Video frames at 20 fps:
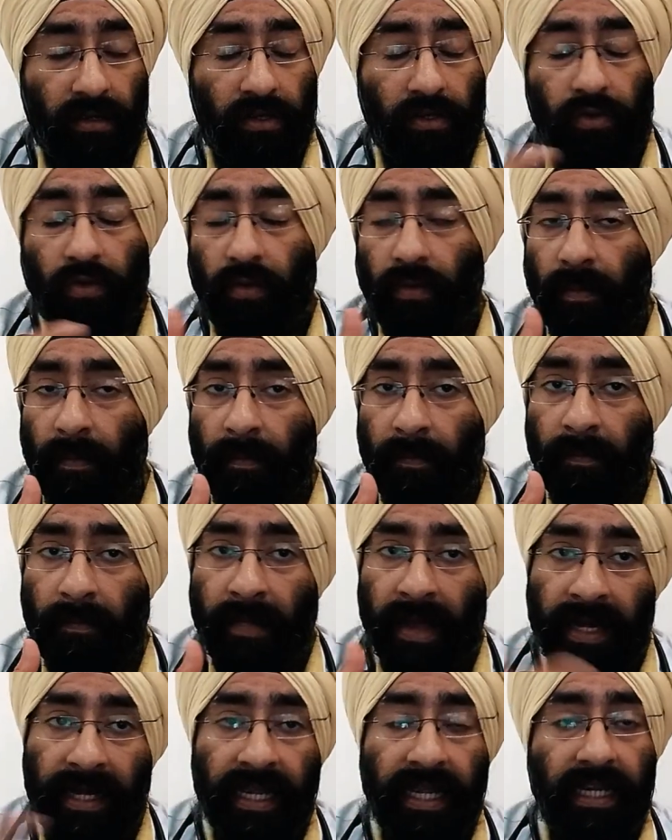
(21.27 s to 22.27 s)
So
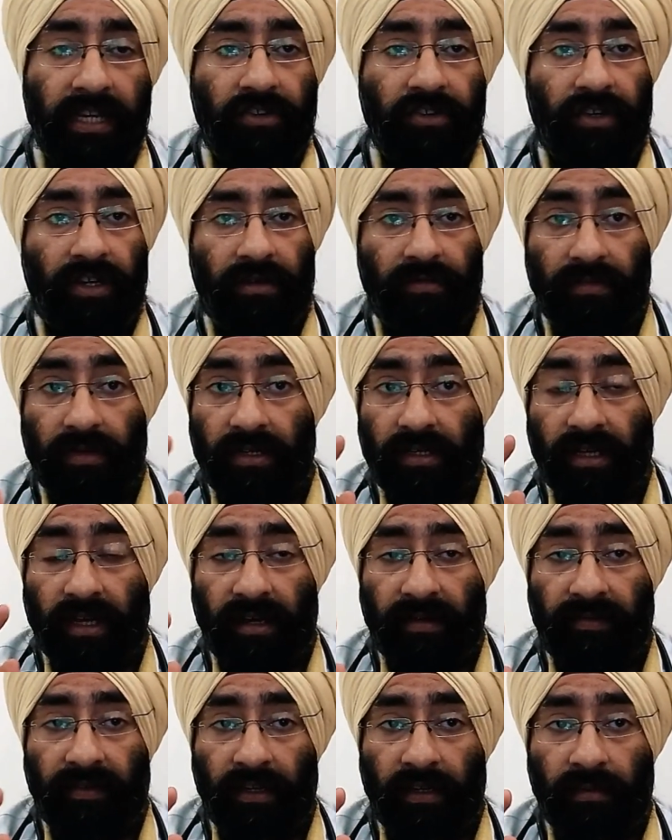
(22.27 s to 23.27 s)
many treatments
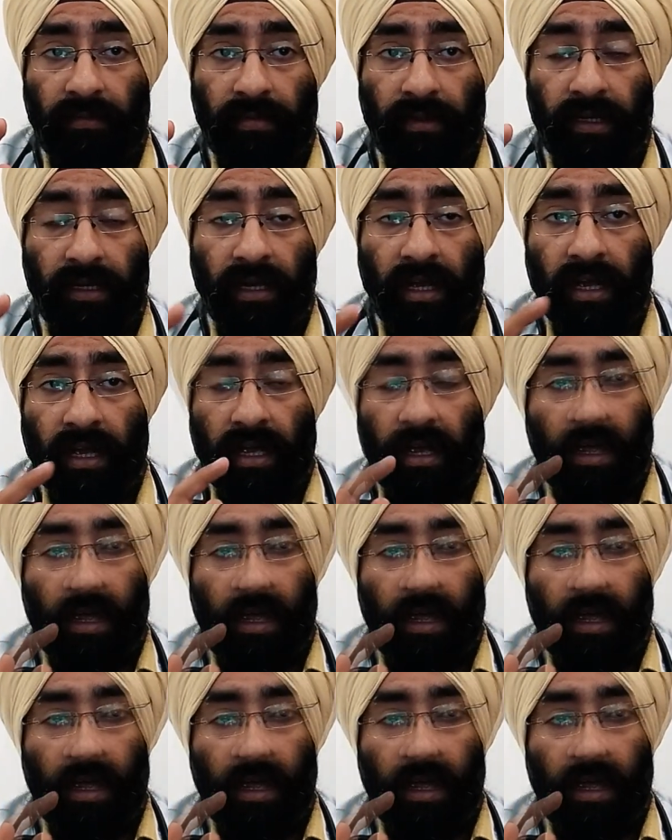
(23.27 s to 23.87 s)
are available.